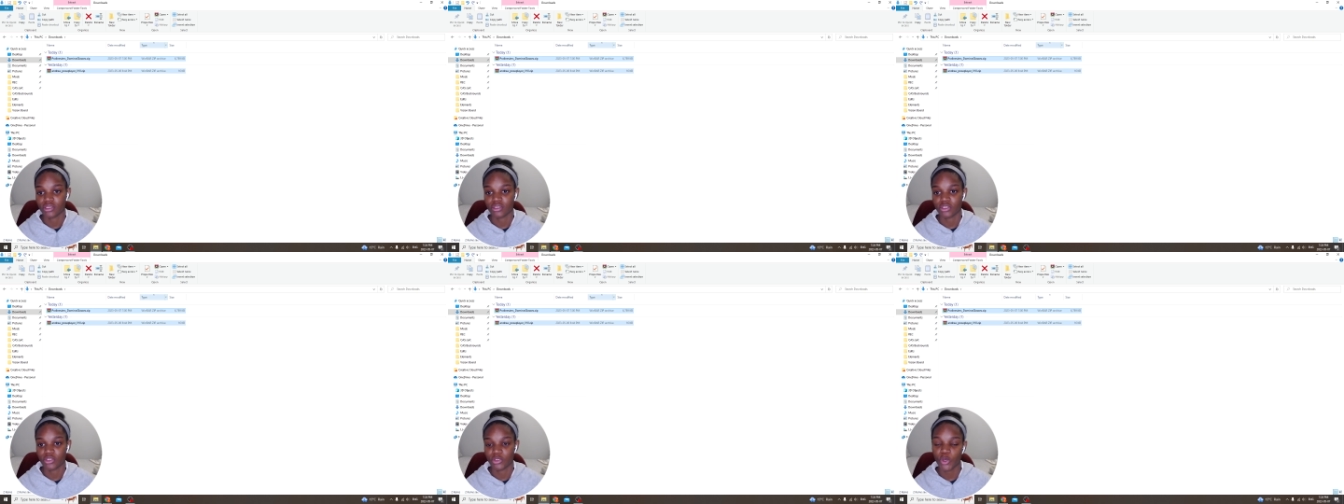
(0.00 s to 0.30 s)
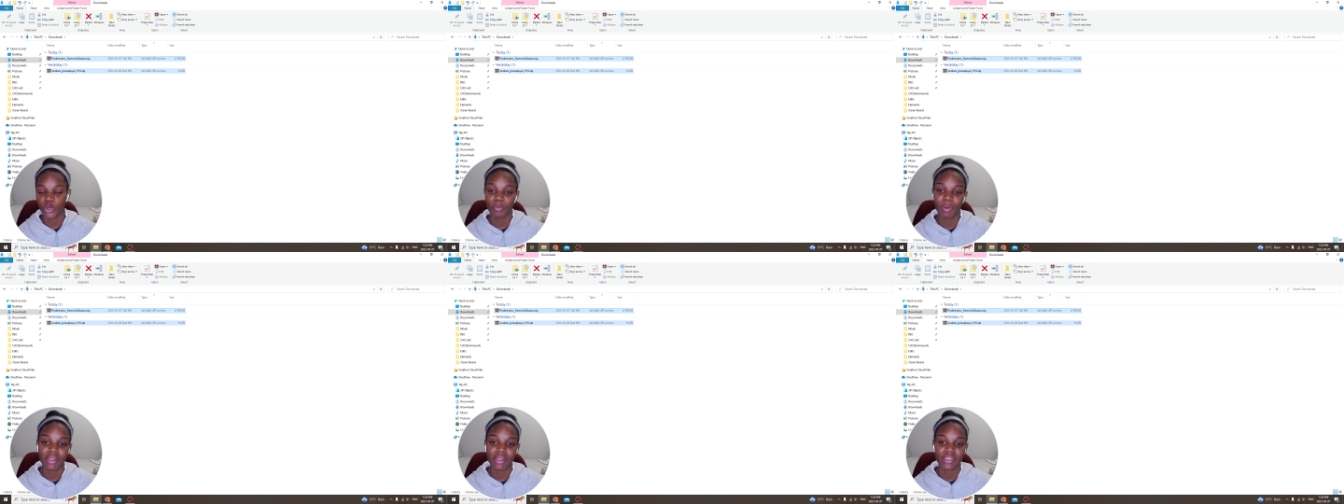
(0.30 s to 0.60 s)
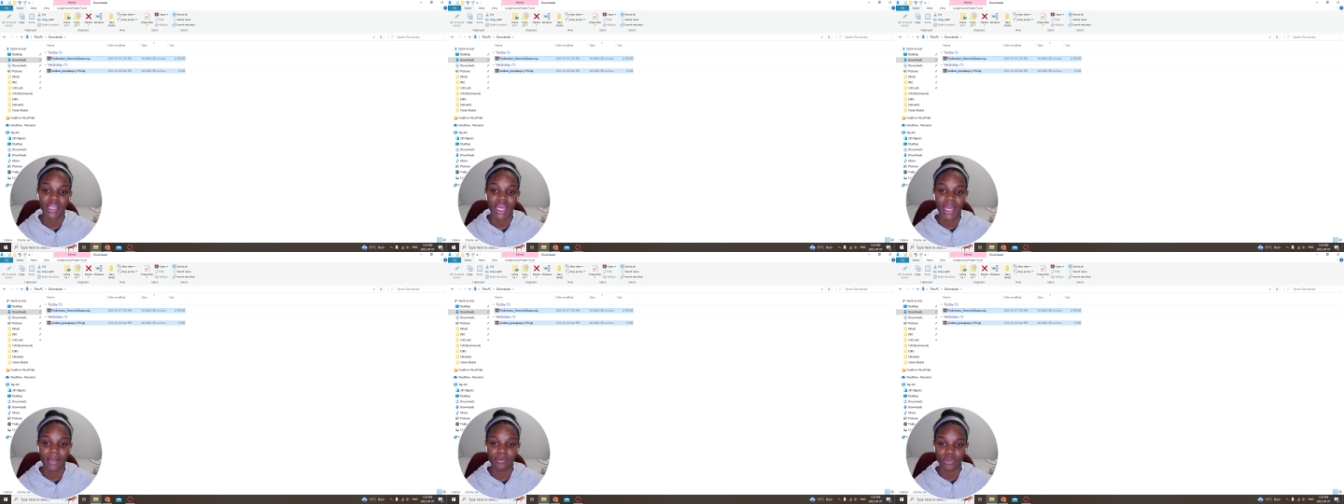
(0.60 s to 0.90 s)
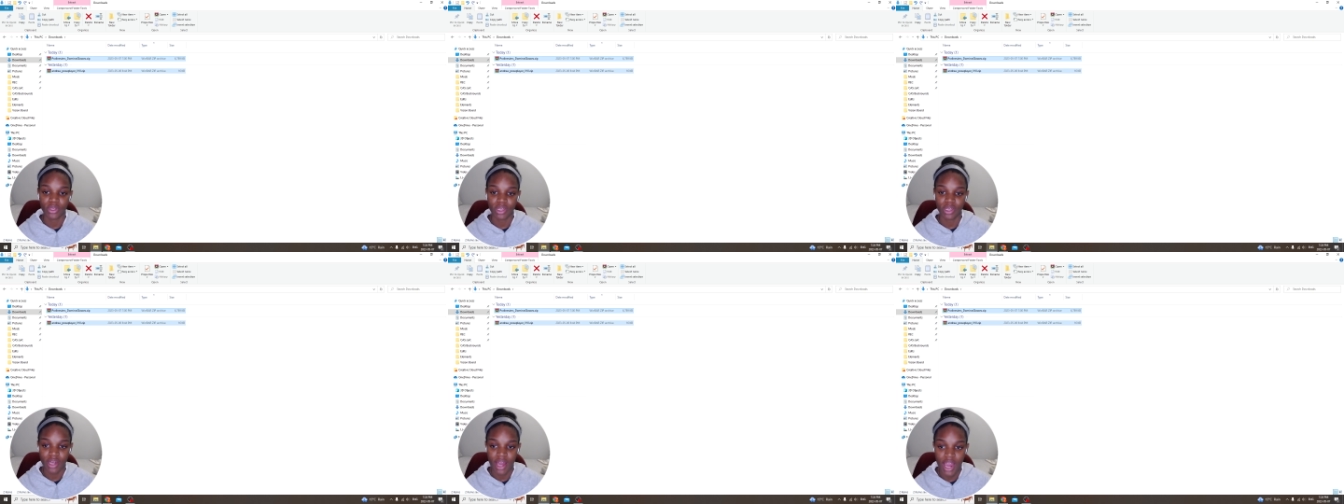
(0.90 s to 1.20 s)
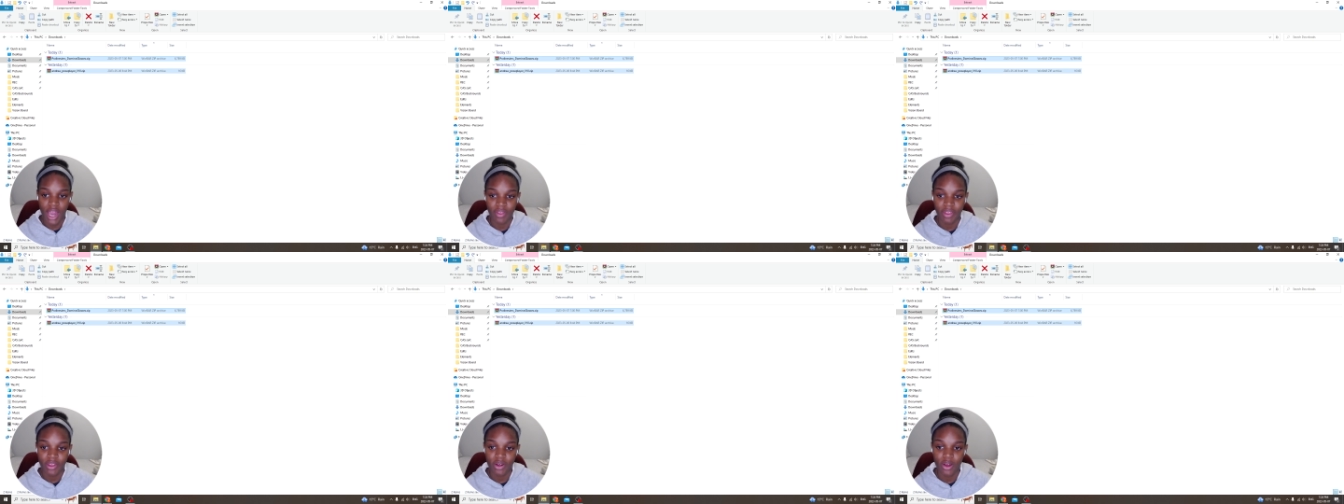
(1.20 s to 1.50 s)
do it by type so I can
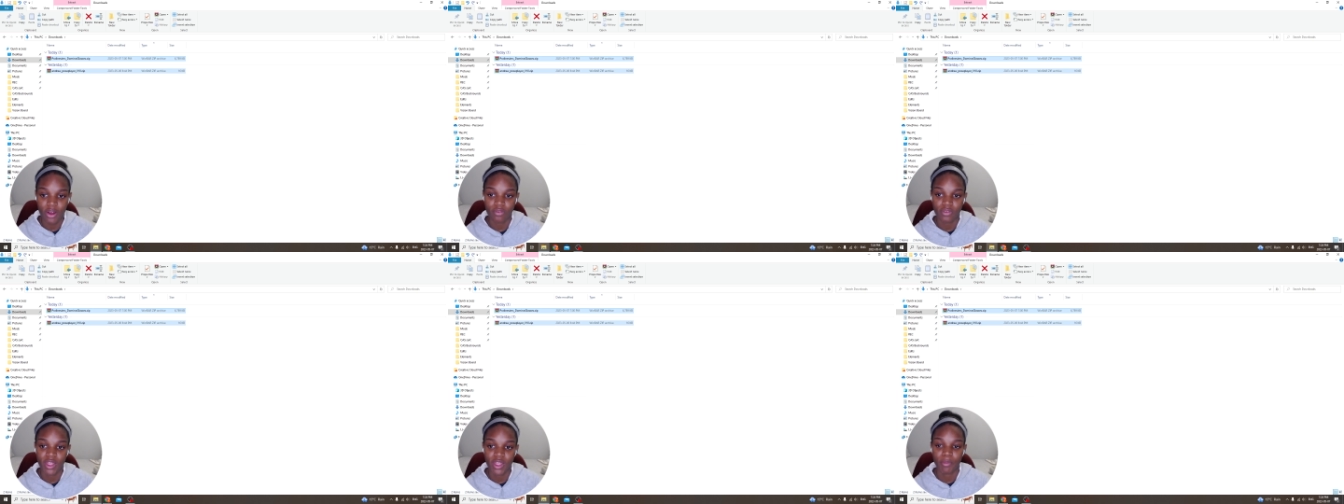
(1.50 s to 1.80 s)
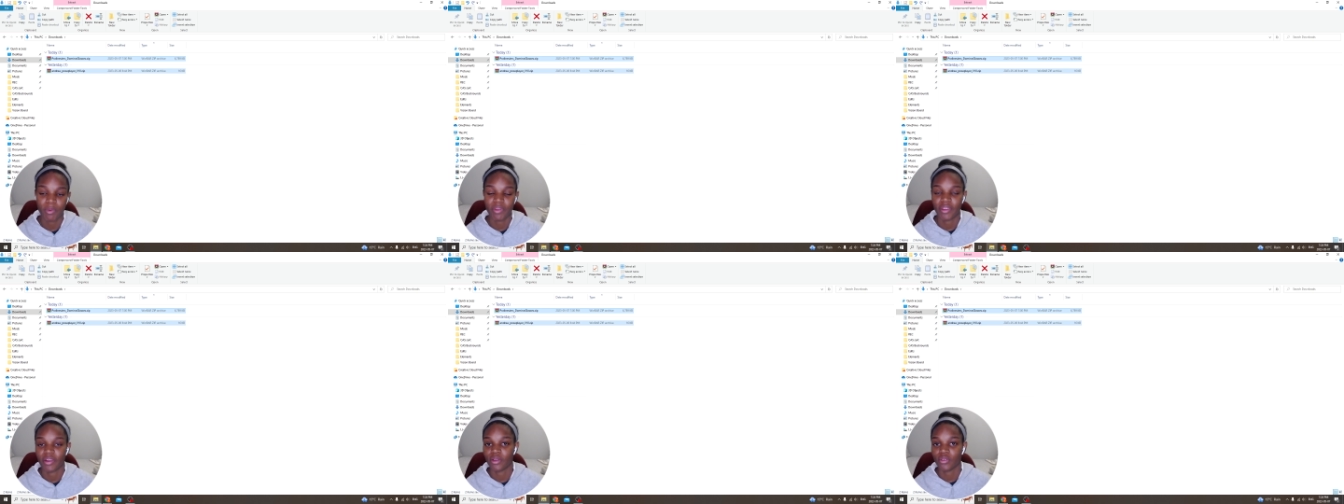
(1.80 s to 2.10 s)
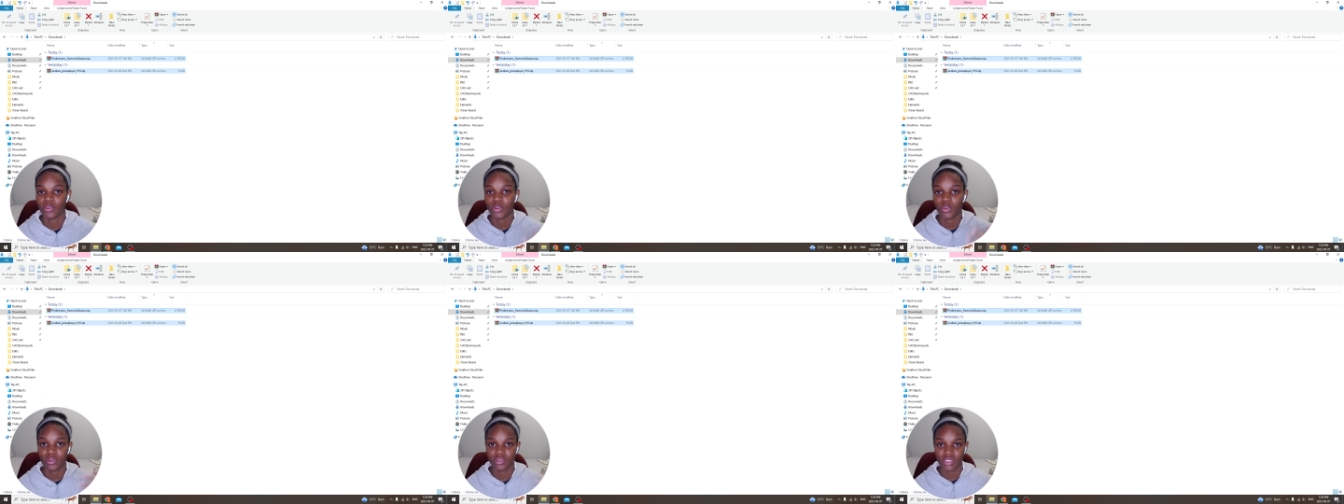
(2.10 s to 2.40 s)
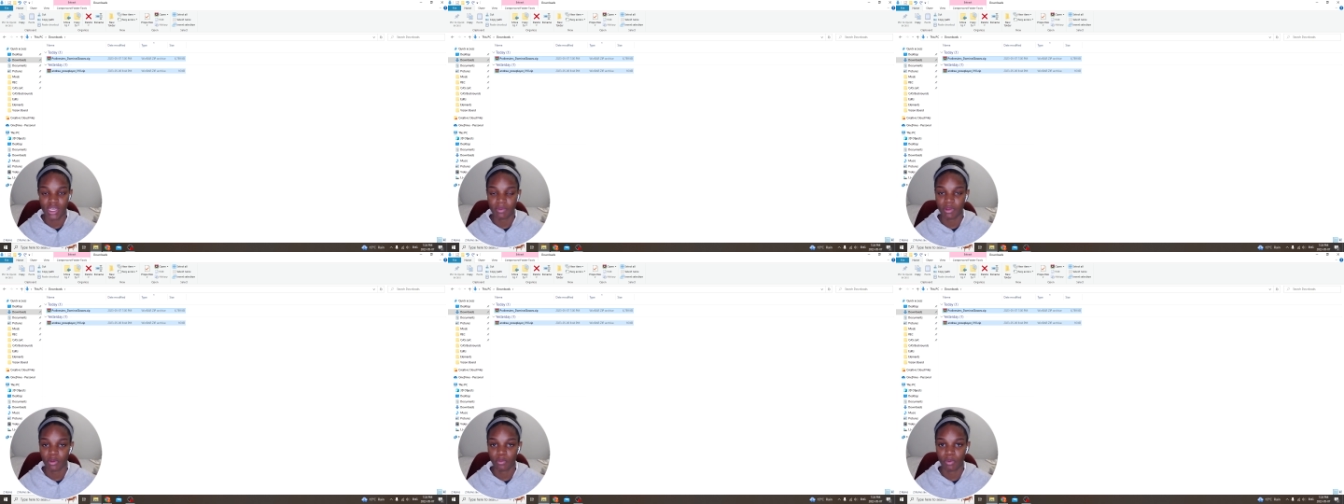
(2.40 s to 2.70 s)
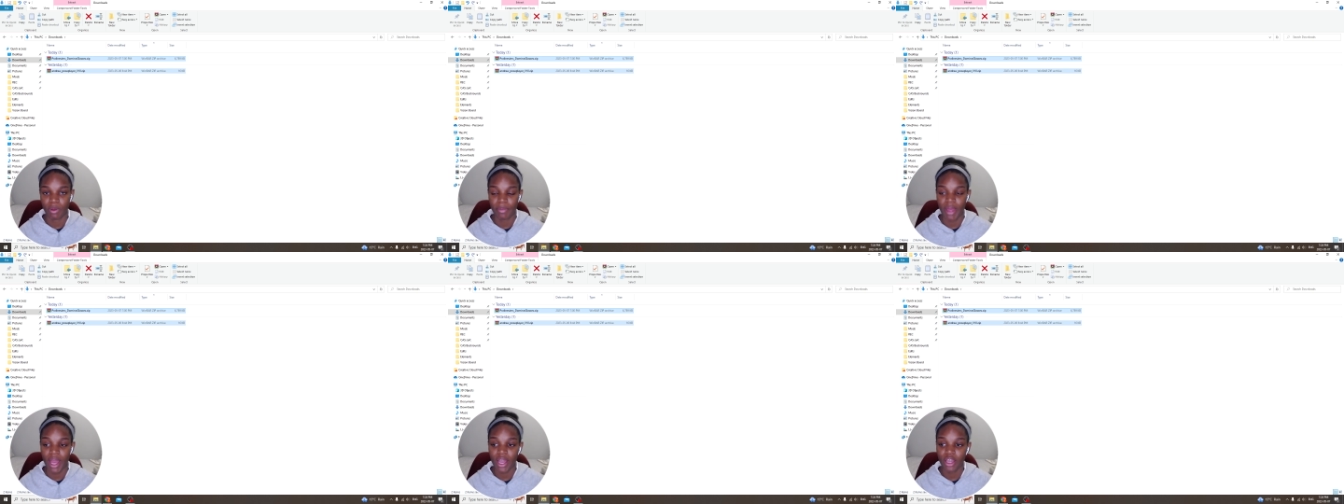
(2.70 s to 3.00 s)
highlight all of them, and then I'll do the same thing with my
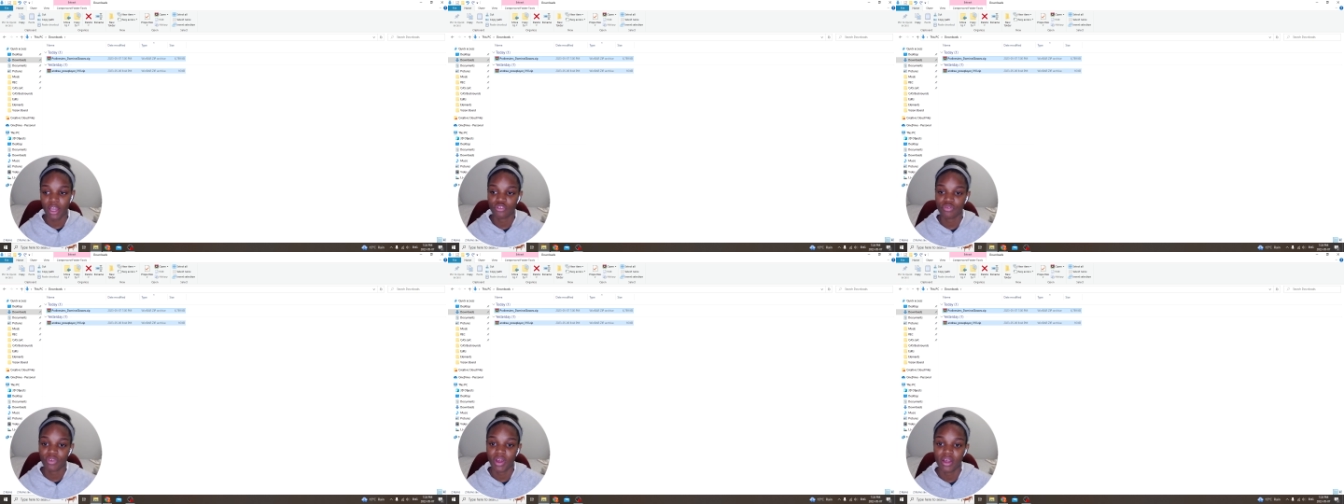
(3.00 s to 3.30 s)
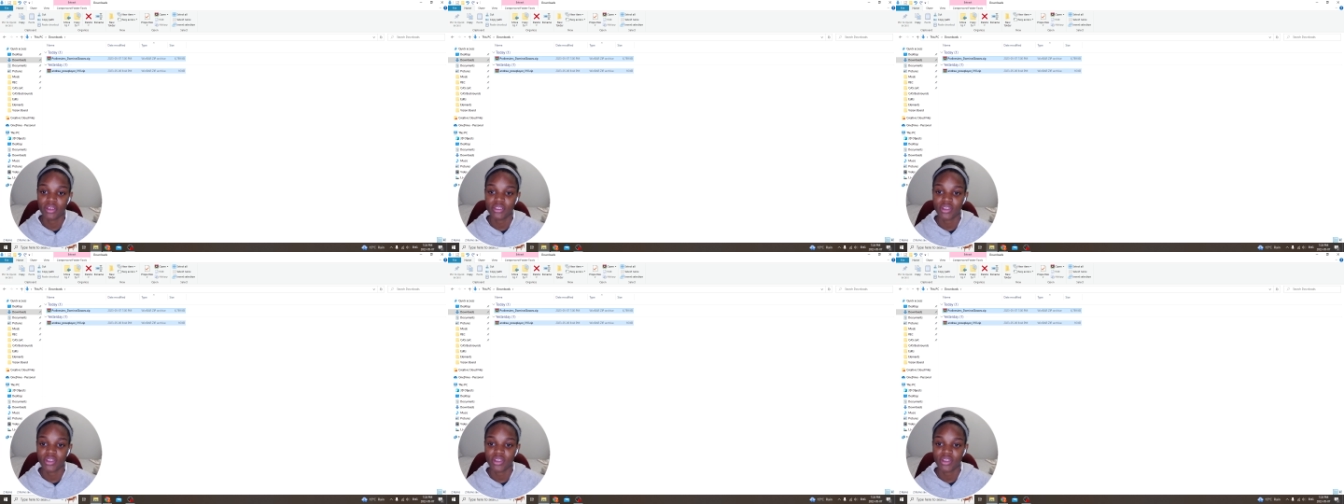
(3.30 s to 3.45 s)
package files.